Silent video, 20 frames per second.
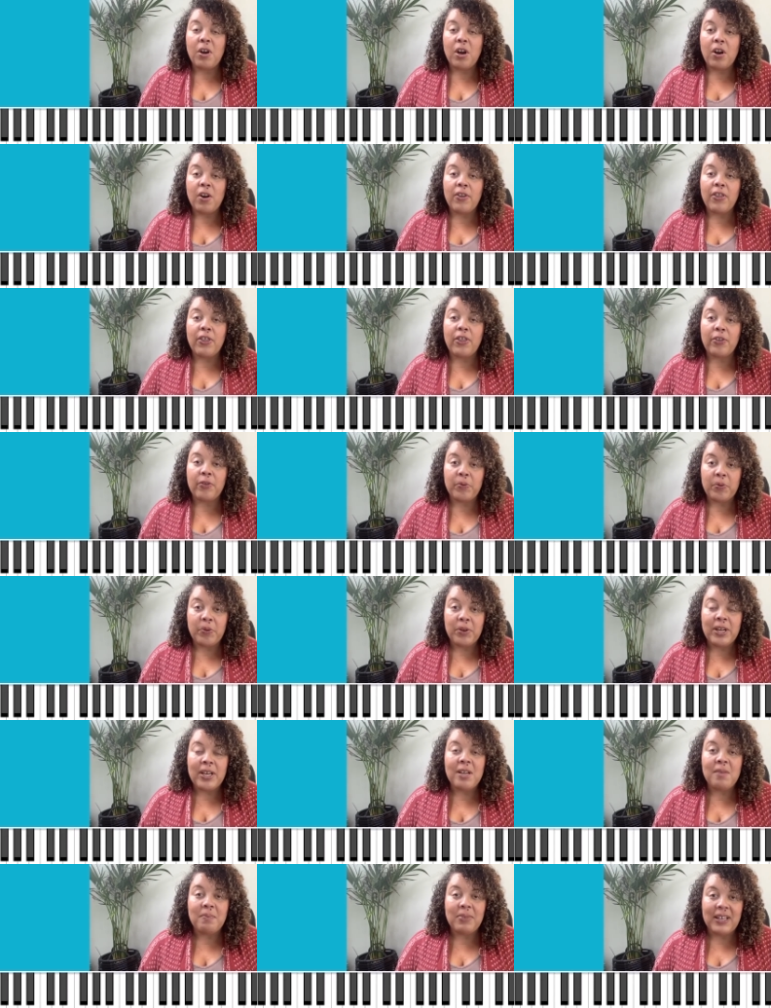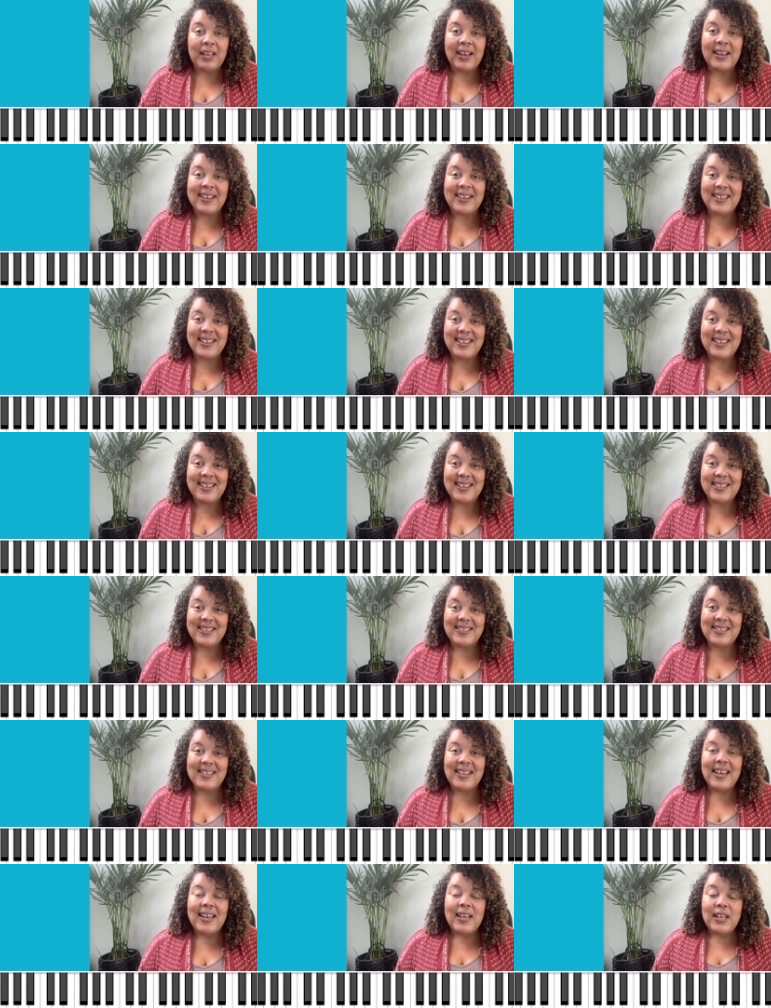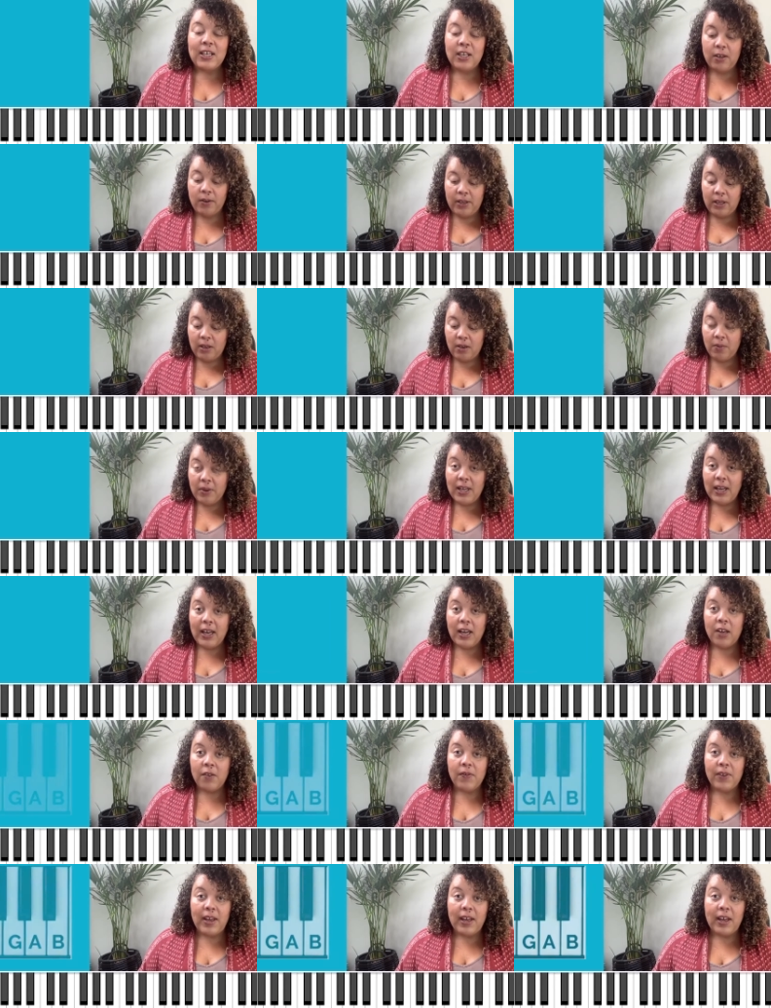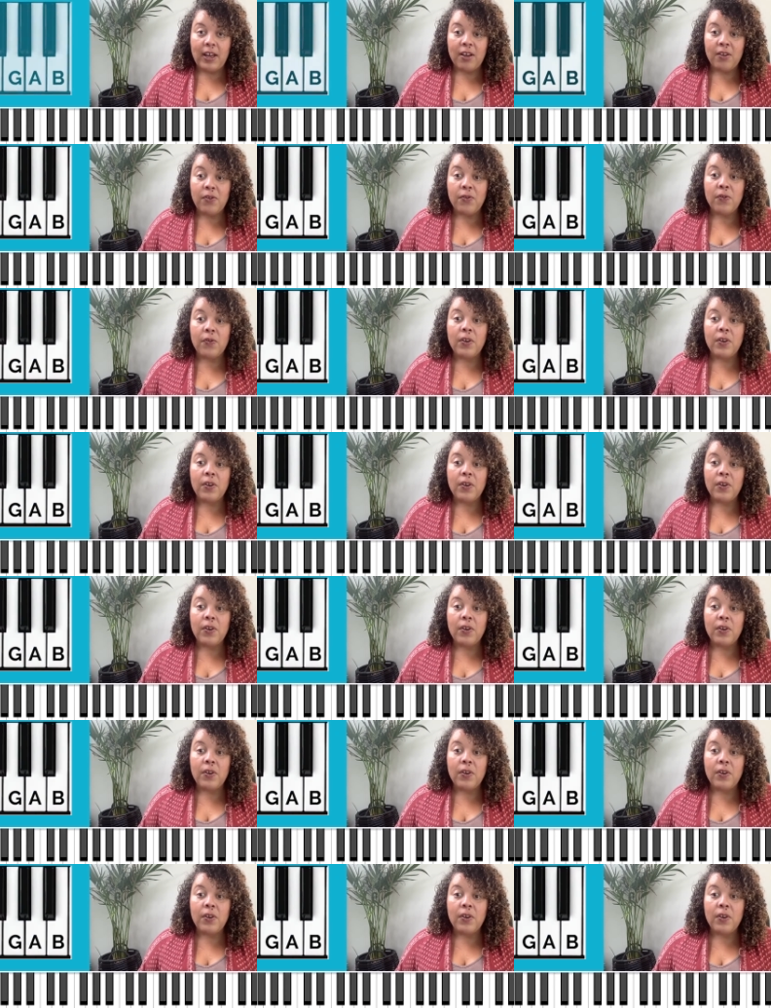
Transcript: our three black keys. Now here we have F,